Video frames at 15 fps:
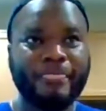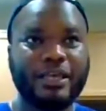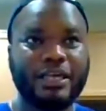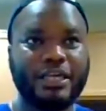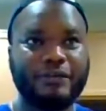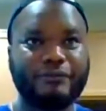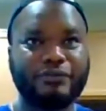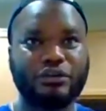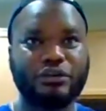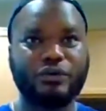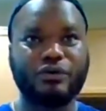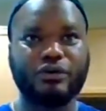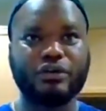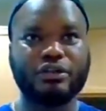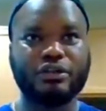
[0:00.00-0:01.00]
if
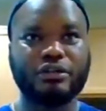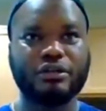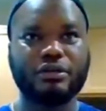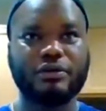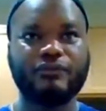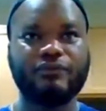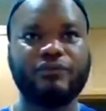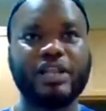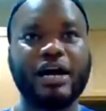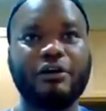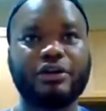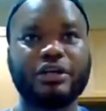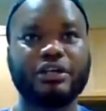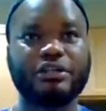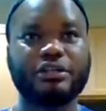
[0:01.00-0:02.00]
your
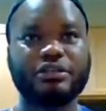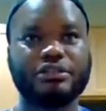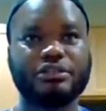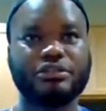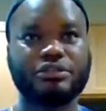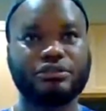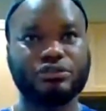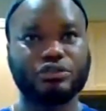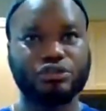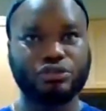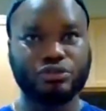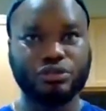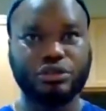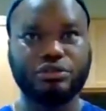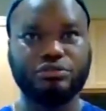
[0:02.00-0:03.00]
flour to
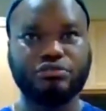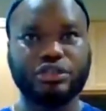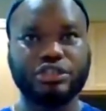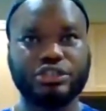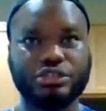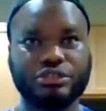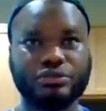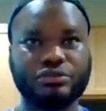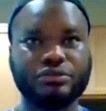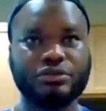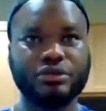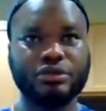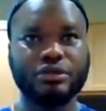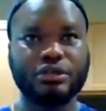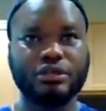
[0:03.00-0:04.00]
sugar ratio
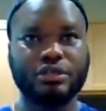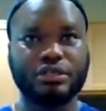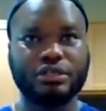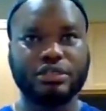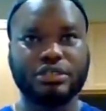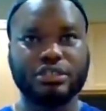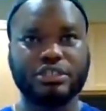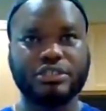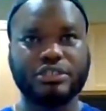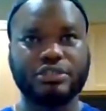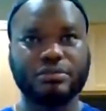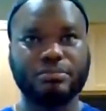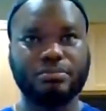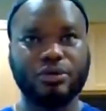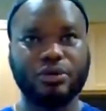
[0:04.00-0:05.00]
is
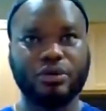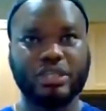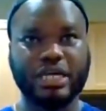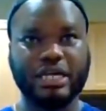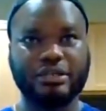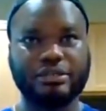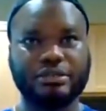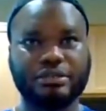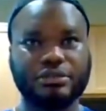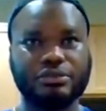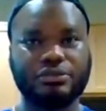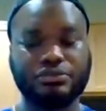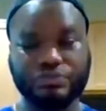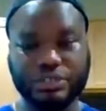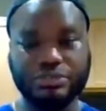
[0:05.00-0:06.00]
more than
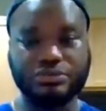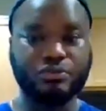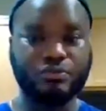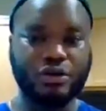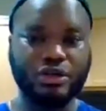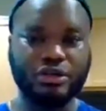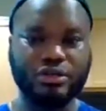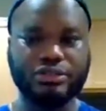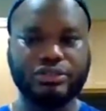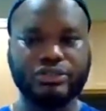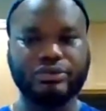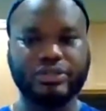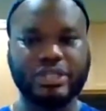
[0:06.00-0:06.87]
3-1, so